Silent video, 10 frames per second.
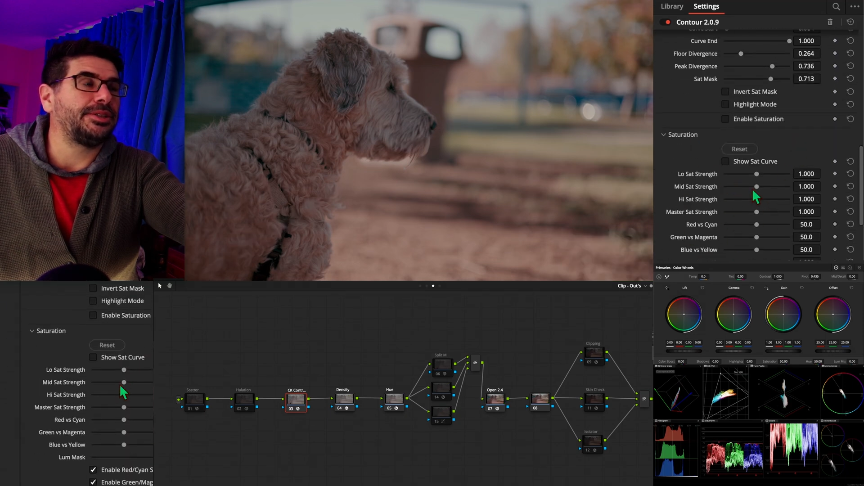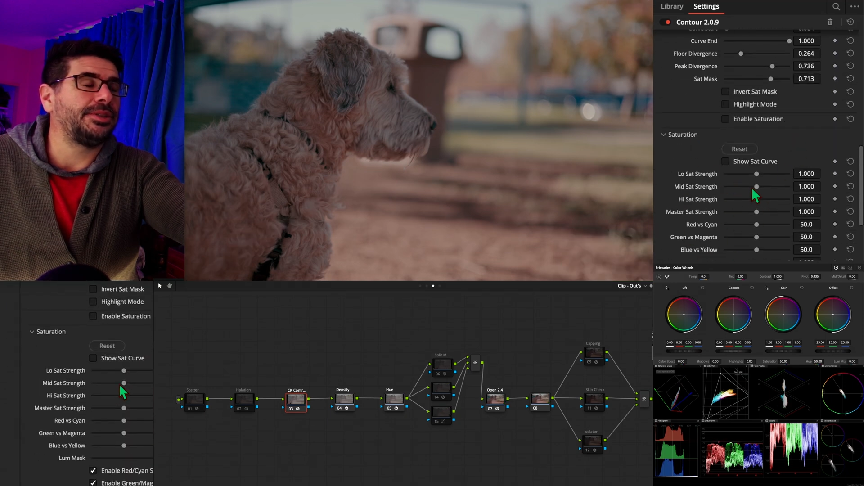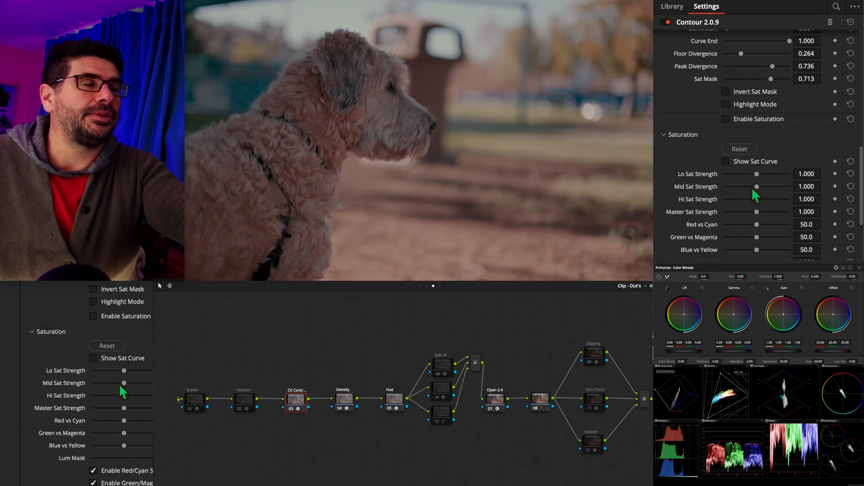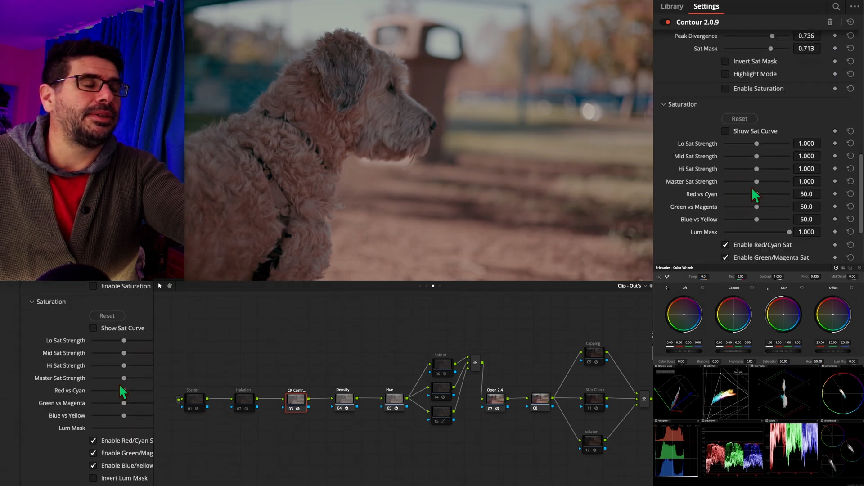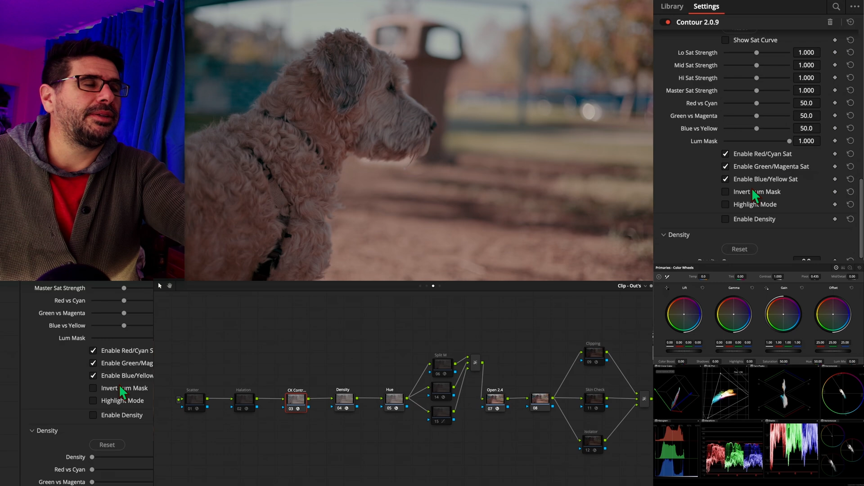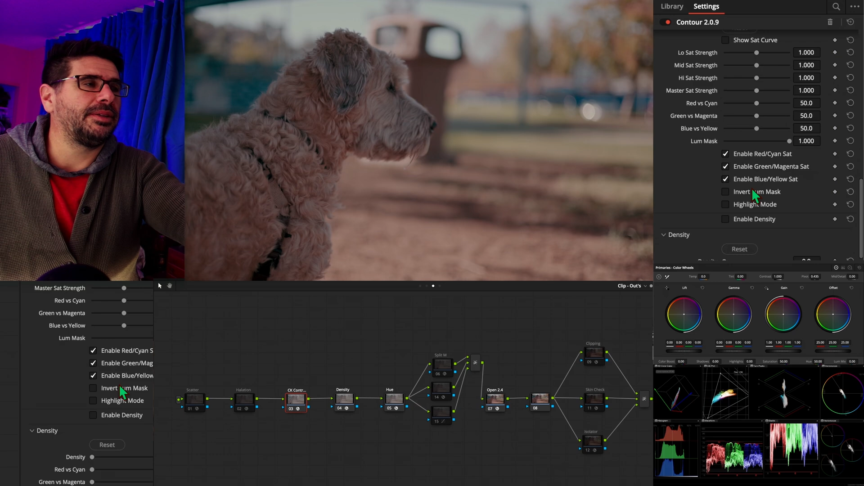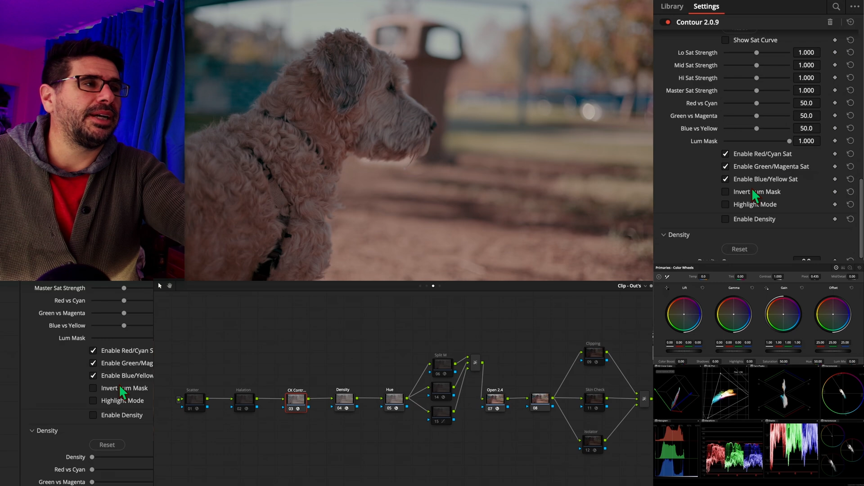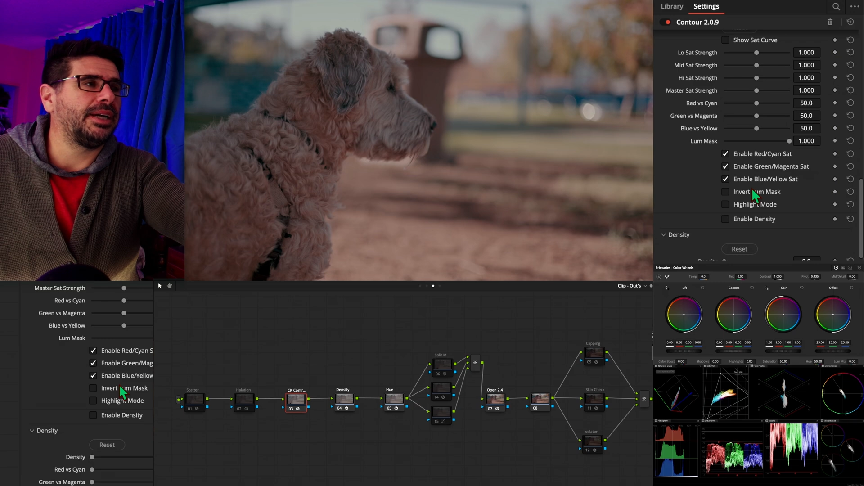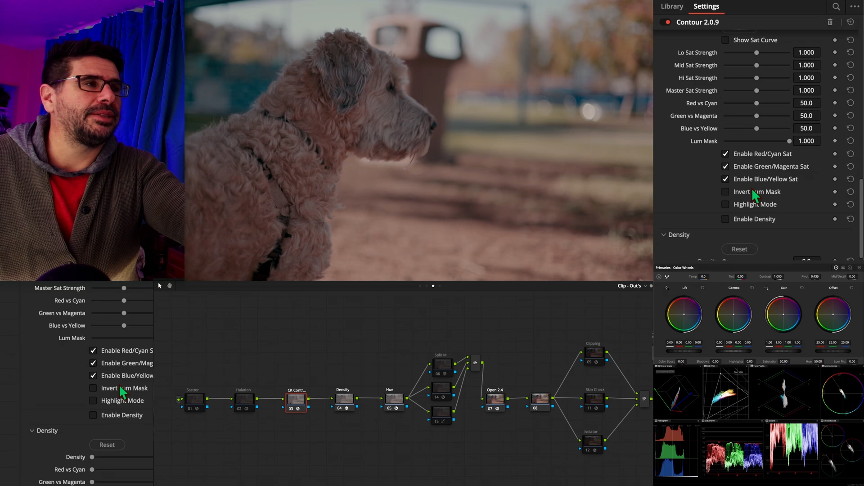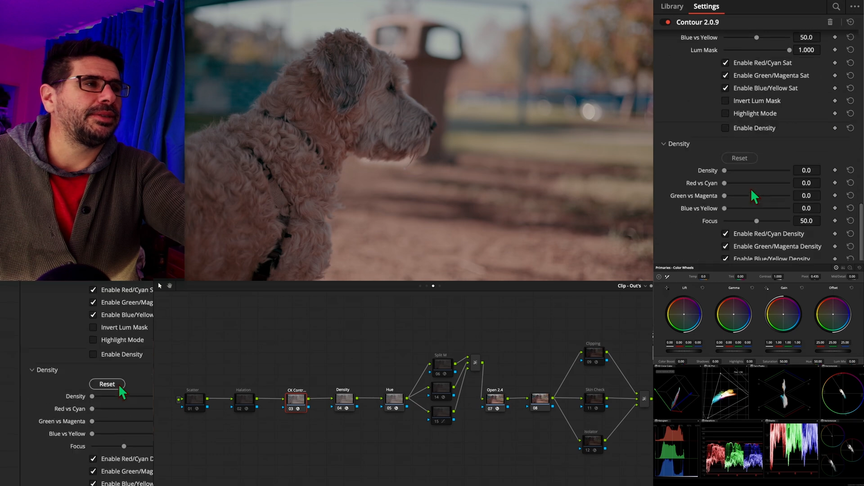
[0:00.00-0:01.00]
tool in
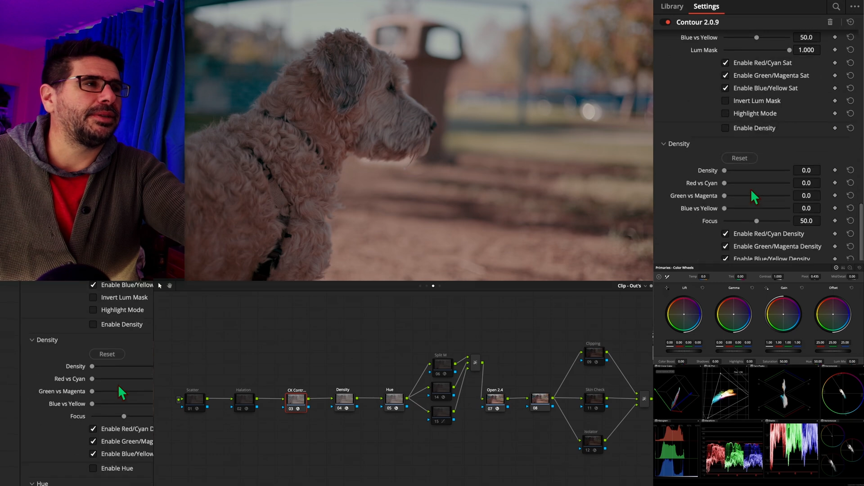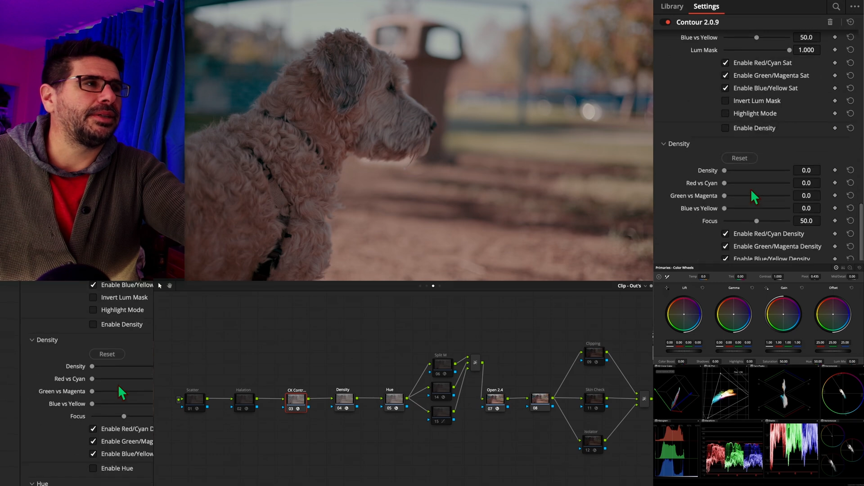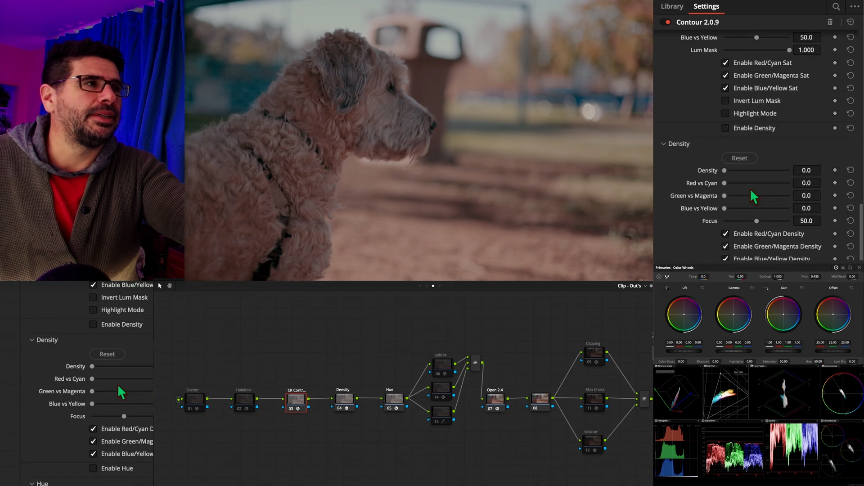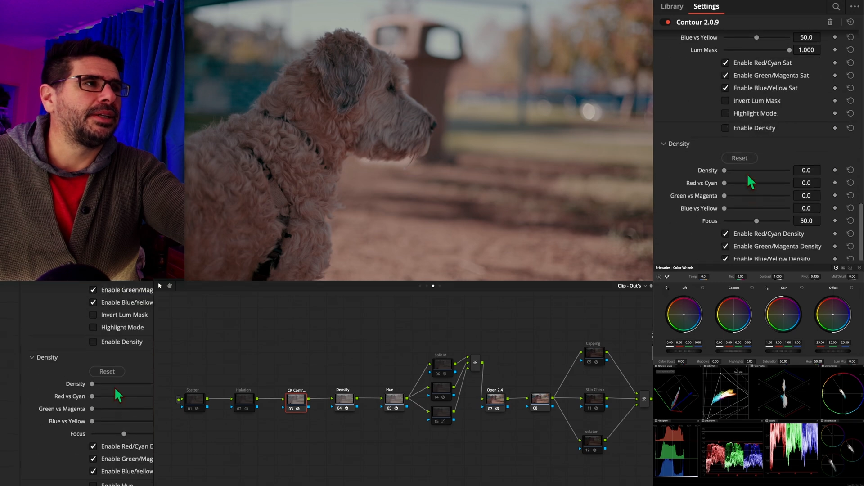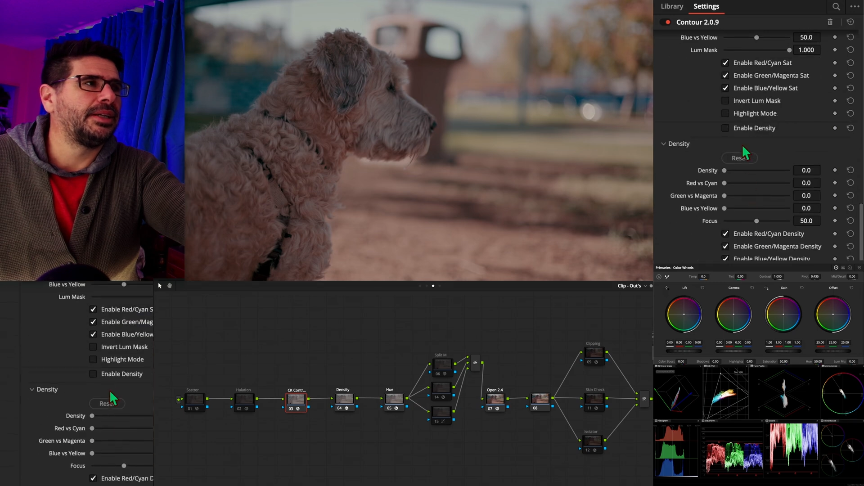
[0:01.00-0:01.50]
Contour.